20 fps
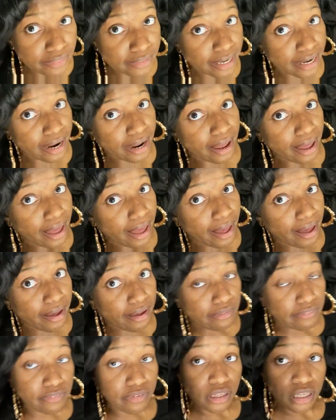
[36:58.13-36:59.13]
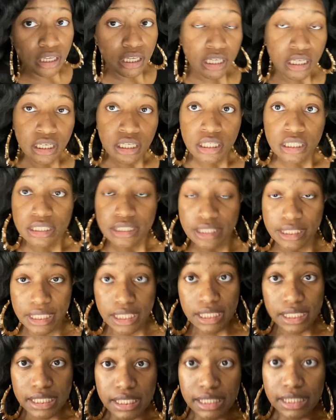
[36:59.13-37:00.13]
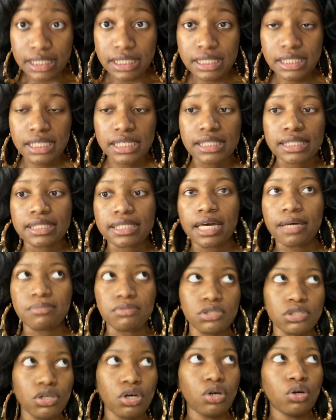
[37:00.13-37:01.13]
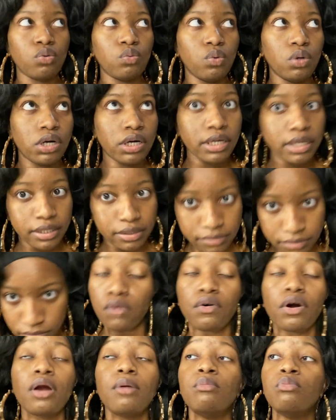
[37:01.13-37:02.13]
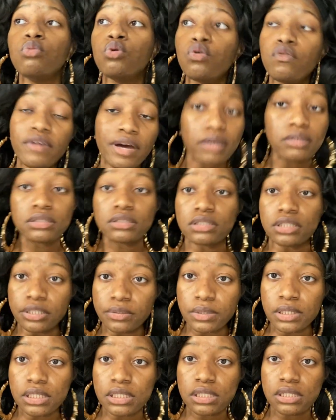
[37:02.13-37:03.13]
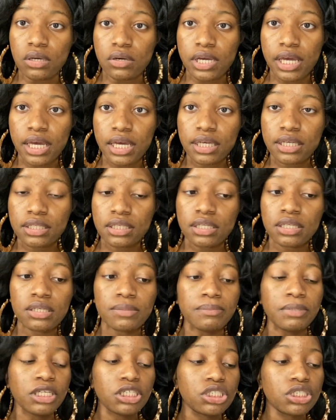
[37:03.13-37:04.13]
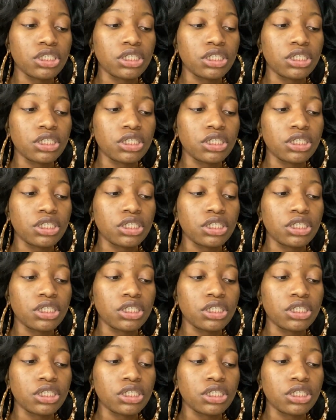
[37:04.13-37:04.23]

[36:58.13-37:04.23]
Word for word: that I have. This is episode one of our move out series, okay? Be